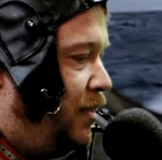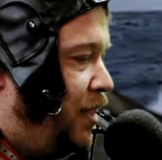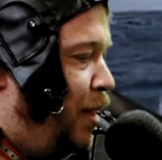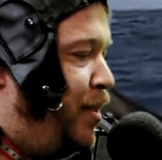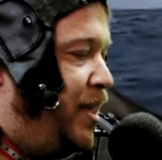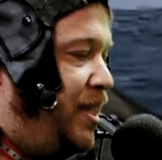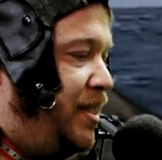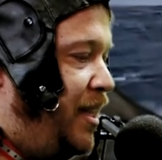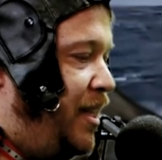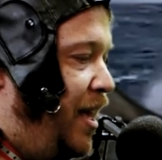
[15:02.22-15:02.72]

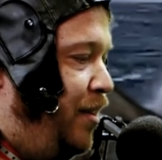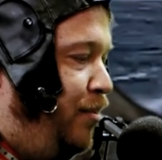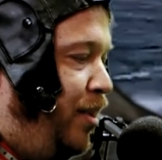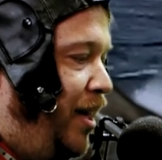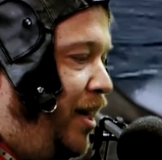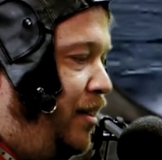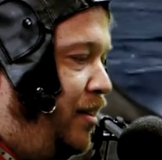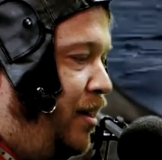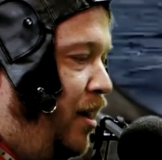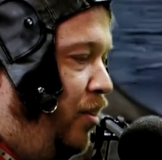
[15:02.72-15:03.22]
Somebody's dead,
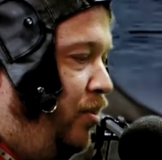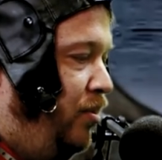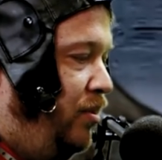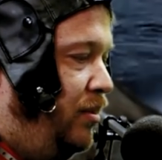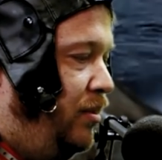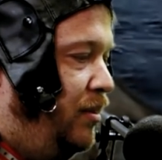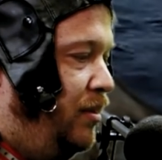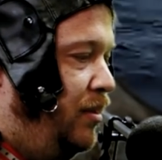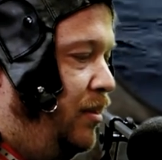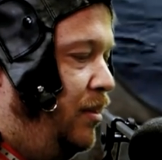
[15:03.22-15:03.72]
right? No.
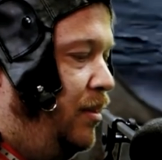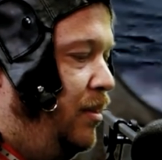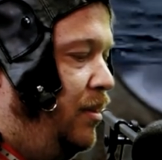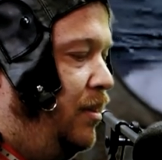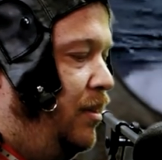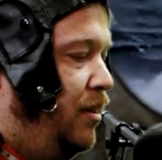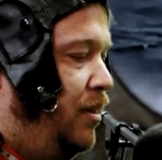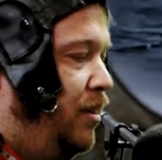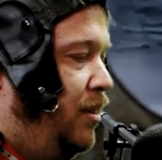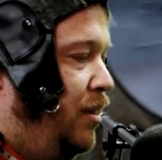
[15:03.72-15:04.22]

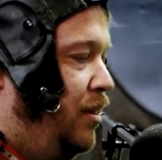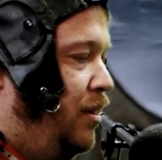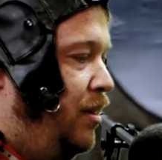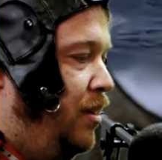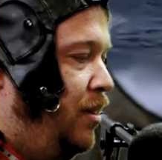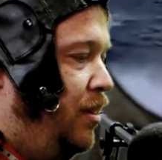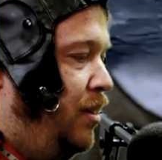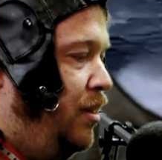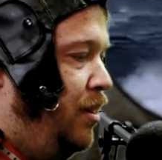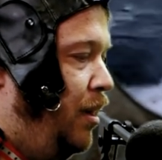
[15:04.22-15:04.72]

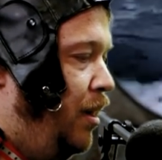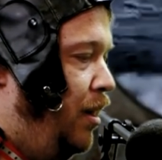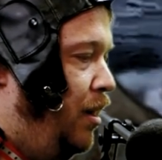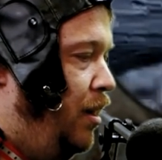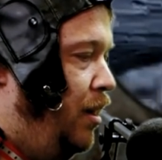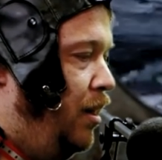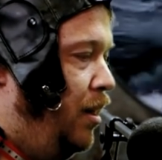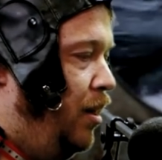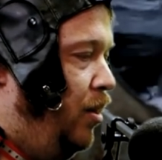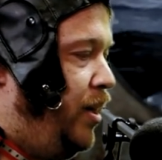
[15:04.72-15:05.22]
No.
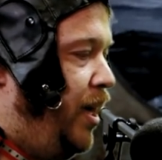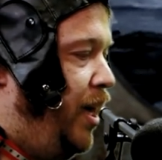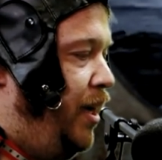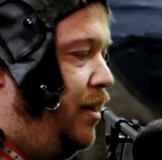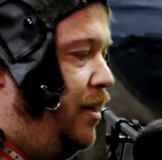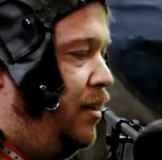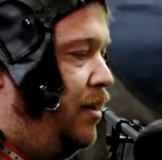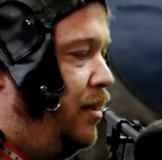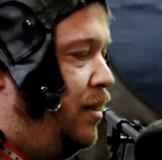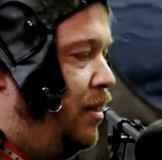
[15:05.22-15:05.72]
Okay.
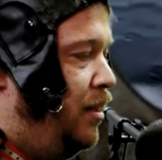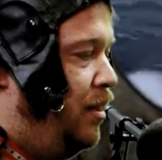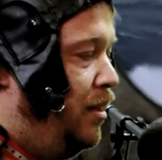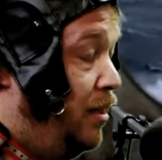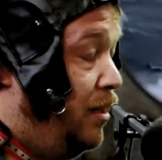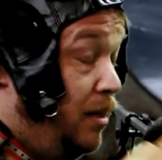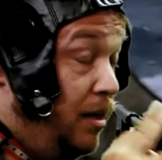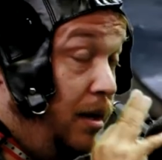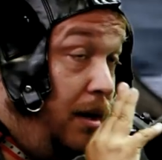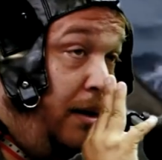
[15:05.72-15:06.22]

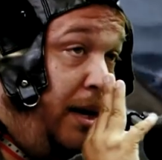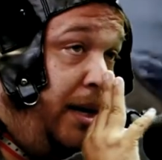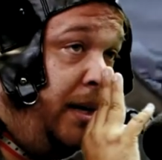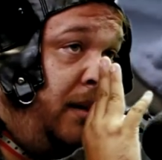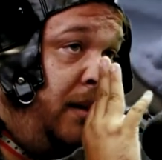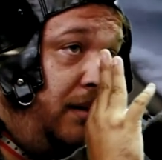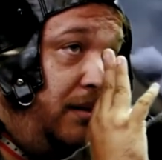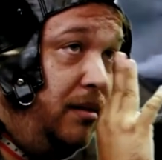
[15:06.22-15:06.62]
Ooh. All right.